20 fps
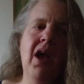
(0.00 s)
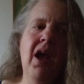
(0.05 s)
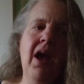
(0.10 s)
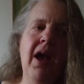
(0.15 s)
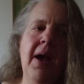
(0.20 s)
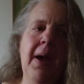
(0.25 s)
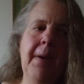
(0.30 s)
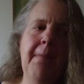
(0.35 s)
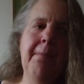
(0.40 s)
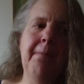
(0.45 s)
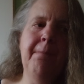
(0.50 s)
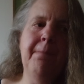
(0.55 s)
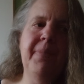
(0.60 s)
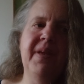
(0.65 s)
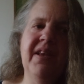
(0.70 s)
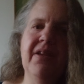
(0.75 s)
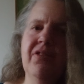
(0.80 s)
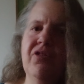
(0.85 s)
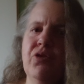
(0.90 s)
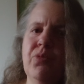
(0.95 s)

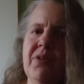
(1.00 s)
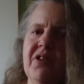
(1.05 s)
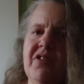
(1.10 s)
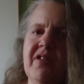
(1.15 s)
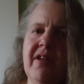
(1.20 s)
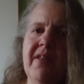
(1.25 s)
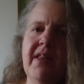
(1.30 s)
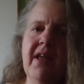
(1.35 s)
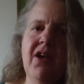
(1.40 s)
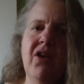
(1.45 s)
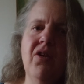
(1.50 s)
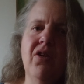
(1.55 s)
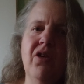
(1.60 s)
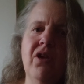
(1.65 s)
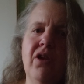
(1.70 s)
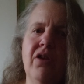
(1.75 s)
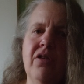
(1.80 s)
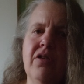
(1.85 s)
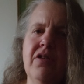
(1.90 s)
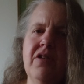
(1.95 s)
but it's almost like they got
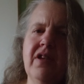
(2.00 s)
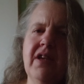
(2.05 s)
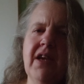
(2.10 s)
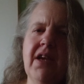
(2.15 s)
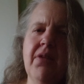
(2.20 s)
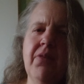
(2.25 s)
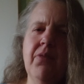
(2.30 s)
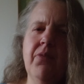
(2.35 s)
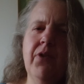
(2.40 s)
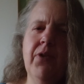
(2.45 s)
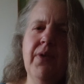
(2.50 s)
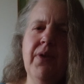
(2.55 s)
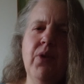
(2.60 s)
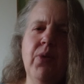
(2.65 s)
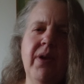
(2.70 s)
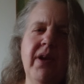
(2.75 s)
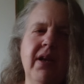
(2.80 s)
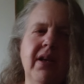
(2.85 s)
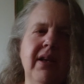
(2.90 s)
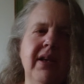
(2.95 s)
closed again very
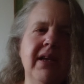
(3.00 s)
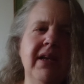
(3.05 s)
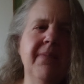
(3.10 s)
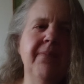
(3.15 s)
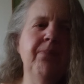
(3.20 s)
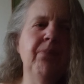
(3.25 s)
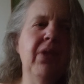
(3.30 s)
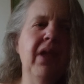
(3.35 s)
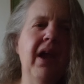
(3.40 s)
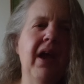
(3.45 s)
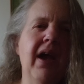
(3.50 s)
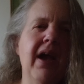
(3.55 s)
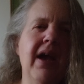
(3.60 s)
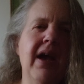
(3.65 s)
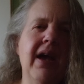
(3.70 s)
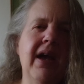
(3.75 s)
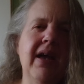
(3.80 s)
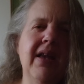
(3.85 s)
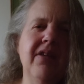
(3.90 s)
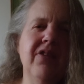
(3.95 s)
quickly.
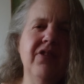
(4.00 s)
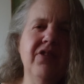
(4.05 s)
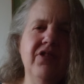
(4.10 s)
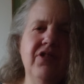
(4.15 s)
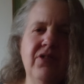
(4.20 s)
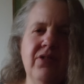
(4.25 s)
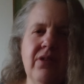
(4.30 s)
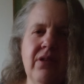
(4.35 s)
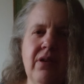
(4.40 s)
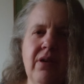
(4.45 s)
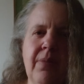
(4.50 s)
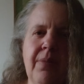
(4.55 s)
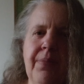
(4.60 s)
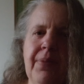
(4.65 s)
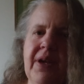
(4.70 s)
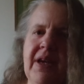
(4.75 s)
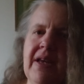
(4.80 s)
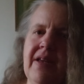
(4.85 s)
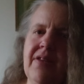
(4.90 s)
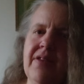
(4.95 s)

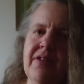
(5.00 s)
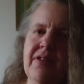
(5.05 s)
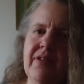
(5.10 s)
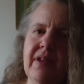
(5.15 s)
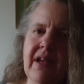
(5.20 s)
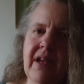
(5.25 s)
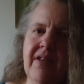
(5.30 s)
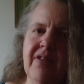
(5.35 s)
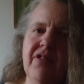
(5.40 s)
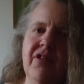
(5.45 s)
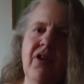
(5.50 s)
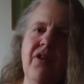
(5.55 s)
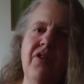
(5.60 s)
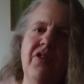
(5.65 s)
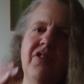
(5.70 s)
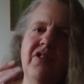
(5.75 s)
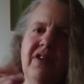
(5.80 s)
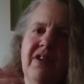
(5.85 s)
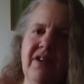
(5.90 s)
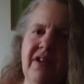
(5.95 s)
But it's
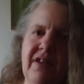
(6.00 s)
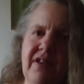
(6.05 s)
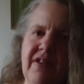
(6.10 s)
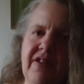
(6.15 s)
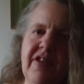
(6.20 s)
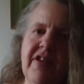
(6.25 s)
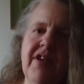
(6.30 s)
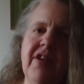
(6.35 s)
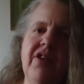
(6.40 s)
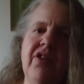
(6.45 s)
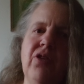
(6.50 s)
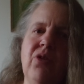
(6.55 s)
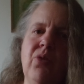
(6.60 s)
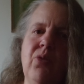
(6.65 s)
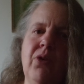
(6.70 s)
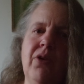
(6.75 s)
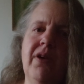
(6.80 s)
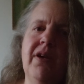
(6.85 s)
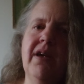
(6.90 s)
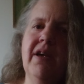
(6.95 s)
going to continue
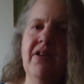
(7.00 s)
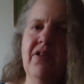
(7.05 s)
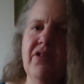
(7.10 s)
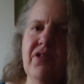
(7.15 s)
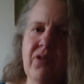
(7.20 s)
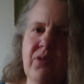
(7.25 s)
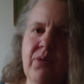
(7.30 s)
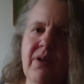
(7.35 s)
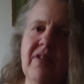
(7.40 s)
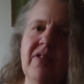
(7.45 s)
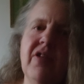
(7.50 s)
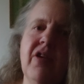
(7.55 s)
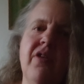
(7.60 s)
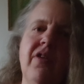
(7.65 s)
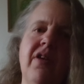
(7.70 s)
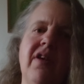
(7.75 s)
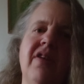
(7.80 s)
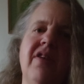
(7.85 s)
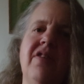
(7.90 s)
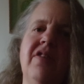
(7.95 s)
working, so it's
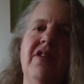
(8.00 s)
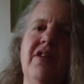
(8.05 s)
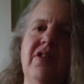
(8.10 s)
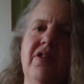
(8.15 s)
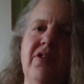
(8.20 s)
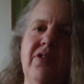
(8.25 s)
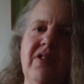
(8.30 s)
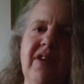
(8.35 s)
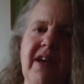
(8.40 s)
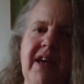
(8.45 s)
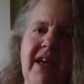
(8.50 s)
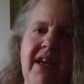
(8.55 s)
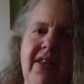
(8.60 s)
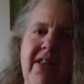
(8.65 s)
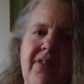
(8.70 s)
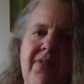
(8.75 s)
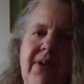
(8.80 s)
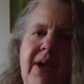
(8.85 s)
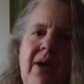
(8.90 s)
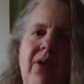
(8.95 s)
going to continue taking
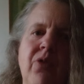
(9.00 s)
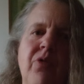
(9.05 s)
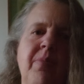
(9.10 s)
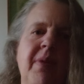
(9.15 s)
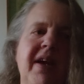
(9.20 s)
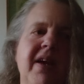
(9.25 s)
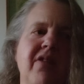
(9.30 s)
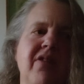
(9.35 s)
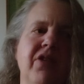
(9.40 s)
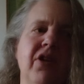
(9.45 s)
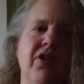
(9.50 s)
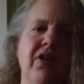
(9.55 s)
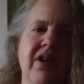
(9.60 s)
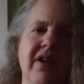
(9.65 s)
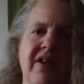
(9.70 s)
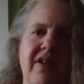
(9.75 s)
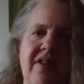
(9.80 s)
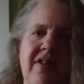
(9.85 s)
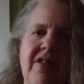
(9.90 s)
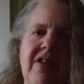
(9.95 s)
the veils back. It's going to
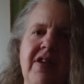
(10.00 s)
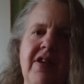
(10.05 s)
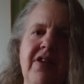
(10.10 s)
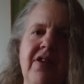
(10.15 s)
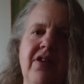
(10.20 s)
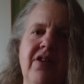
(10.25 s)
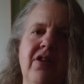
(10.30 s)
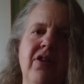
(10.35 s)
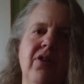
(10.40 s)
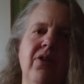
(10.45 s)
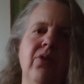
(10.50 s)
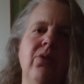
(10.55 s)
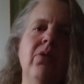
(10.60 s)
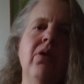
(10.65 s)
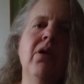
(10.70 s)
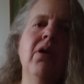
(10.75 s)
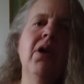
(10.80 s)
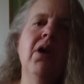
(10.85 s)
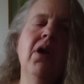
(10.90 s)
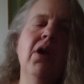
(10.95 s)
continue
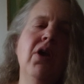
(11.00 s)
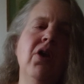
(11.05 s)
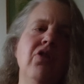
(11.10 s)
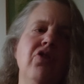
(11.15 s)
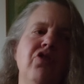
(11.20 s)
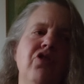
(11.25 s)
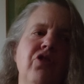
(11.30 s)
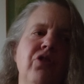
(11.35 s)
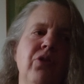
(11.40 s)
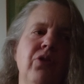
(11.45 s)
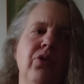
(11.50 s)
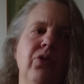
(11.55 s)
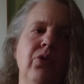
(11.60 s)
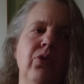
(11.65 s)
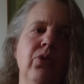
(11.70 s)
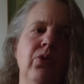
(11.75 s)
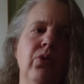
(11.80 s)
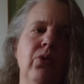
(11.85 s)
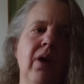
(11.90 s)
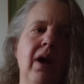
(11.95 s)

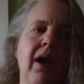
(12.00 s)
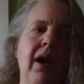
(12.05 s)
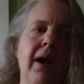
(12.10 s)
to